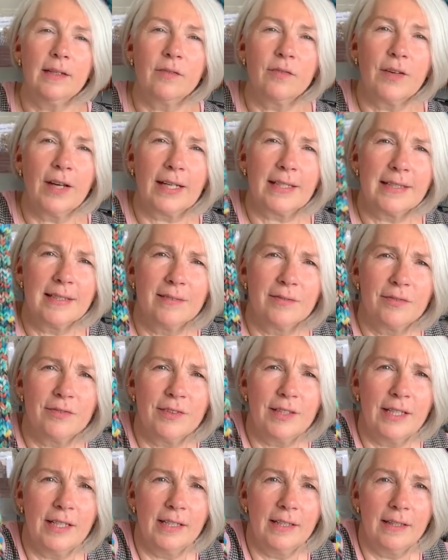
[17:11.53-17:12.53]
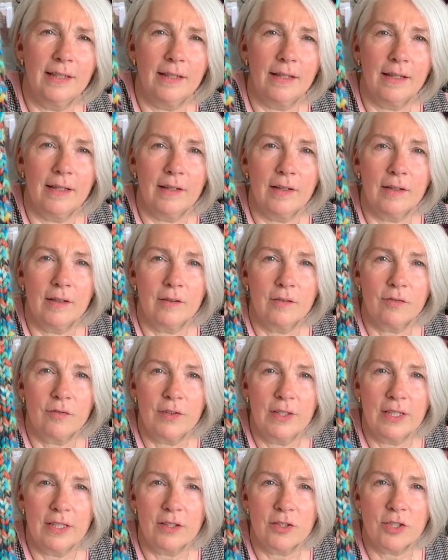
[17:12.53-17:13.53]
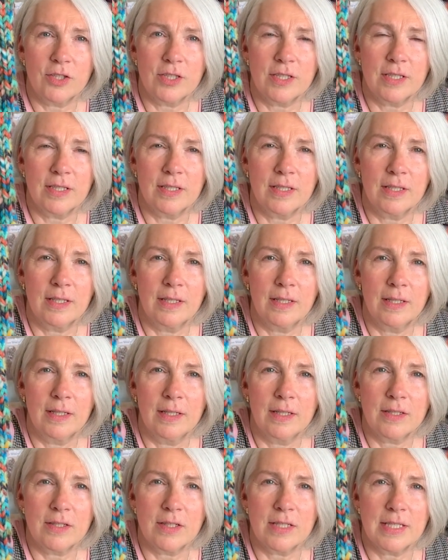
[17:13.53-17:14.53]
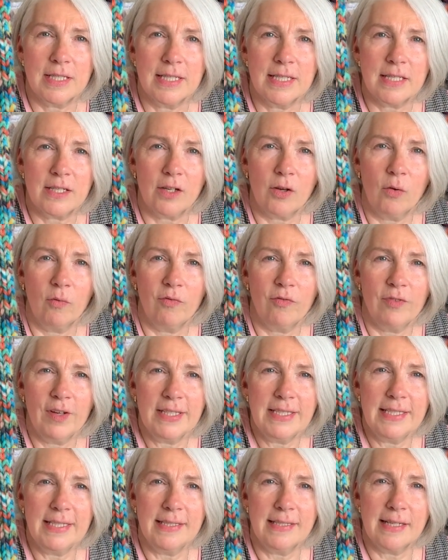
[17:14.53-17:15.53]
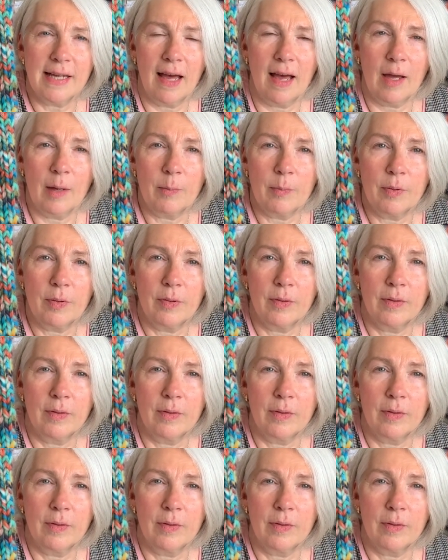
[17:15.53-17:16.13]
effective in the finished. So it's this confetti type